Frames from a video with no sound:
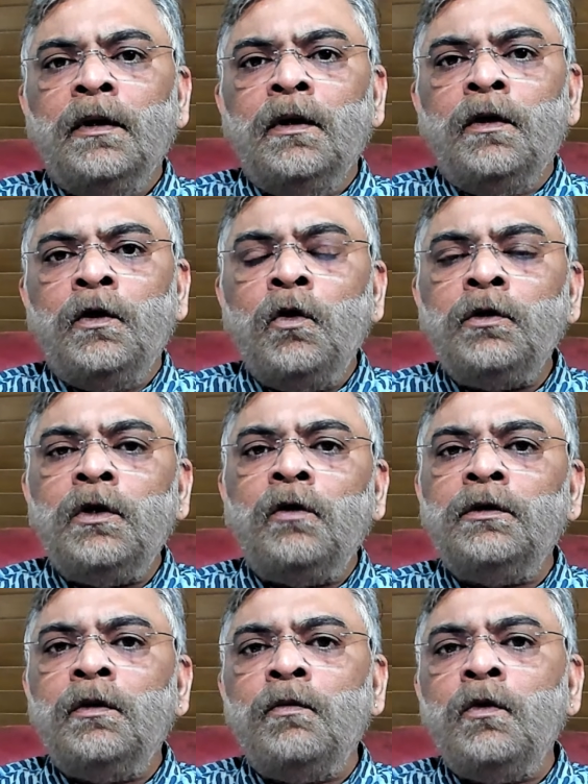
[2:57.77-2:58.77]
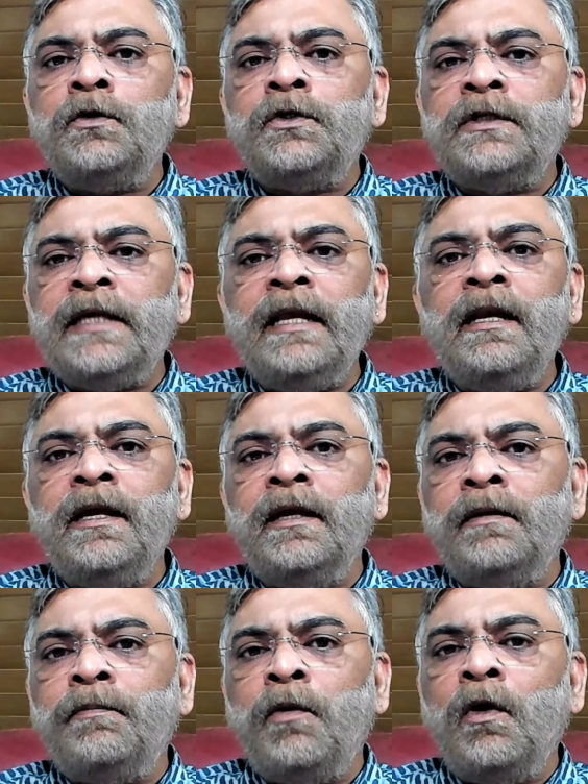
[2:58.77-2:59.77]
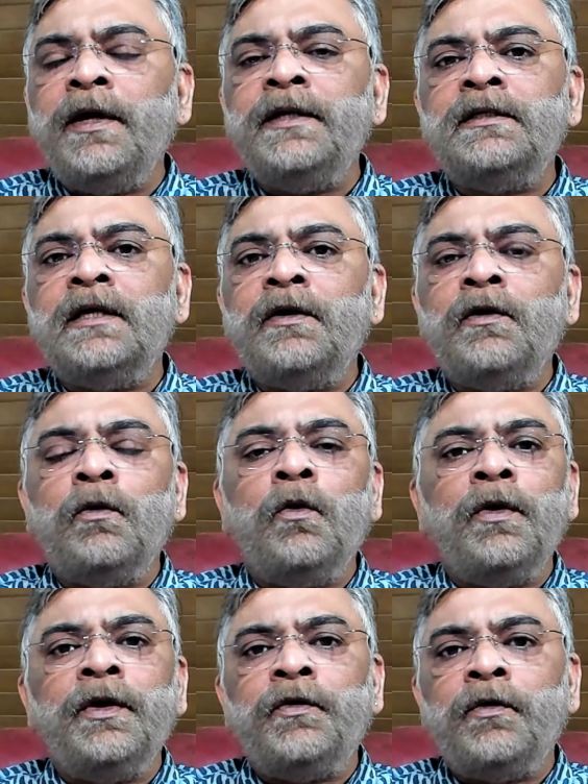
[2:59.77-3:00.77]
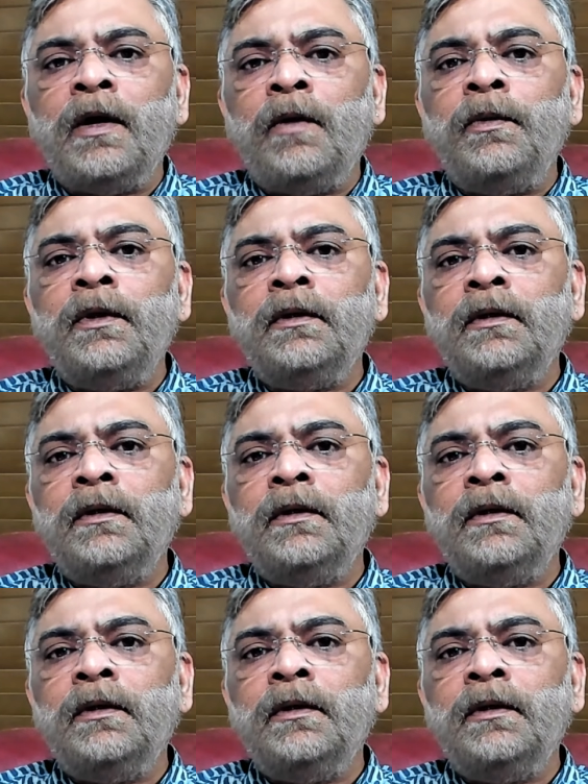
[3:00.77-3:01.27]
Note down the most salient points that you're going to cover,